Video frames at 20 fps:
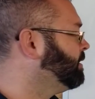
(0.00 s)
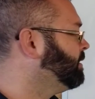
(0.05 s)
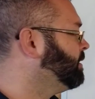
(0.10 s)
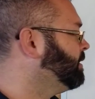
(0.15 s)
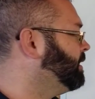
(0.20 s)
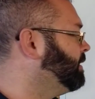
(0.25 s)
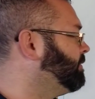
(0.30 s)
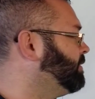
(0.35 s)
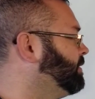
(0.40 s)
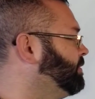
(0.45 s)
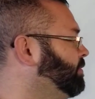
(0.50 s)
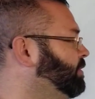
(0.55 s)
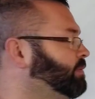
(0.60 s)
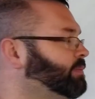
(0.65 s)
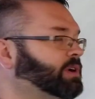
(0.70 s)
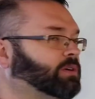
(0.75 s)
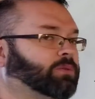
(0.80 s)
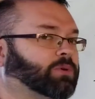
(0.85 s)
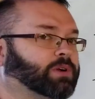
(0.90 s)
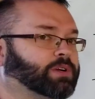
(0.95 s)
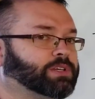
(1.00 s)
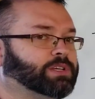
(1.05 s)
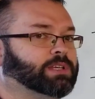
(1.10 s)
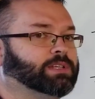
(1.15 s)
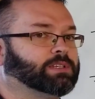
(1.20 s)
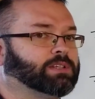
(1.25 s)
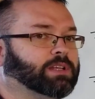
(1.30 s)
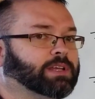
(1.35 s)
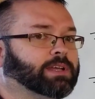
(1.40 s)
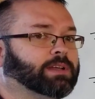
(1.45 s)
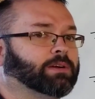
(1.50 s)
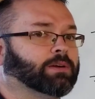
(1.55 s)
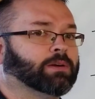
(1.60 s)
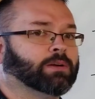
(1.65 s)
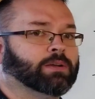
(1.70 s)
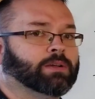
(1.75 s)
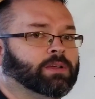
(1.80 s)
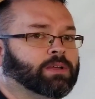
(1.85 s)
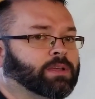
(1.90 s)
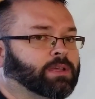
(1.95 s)
If you're doing my worksheets later
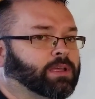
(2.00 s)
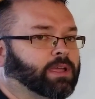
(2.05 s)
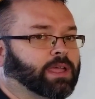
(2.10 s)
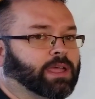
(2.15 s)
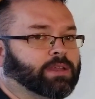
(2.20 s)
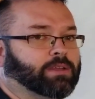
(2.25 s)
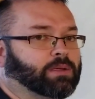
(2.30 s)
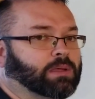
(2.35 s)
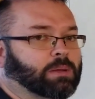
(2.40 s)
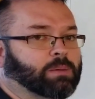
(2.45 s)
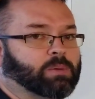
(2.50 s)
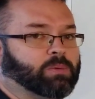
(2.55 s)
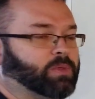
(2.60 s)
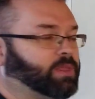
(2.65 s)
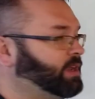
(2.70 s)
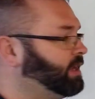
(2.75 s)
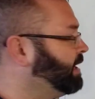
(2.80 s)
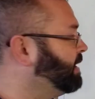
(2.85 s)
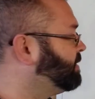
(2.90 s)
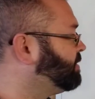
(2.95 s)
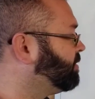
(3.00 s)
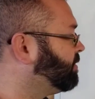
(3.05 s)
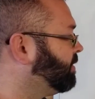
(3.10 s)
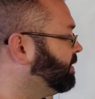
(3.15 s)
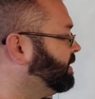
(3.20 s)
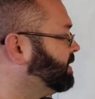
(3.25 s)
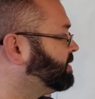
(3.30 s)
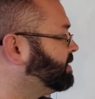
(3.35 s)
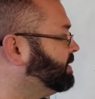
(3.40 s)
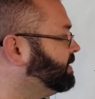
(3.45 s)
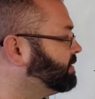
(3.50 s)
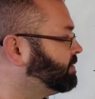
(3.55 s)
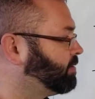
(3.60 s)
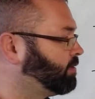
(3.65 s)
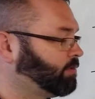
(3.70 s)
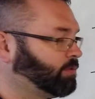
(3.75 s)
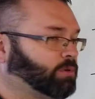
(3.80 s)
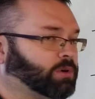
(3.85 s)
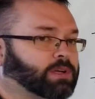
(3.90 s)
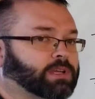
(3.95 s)
and you come up with an answer on this and it's
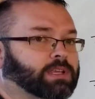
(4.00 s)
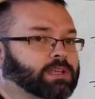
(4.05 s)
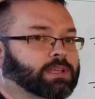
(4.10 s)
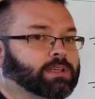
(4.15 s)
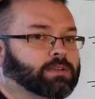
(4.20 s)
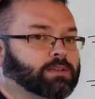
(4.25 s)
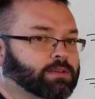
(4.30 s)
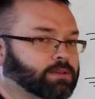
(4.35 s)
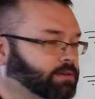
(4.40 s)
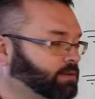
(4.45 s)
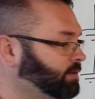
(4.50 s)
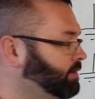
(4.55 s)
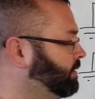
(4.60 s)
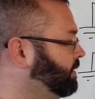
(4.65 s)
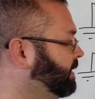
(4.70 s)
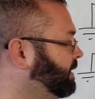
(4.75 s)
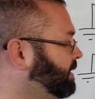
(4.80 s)
3, it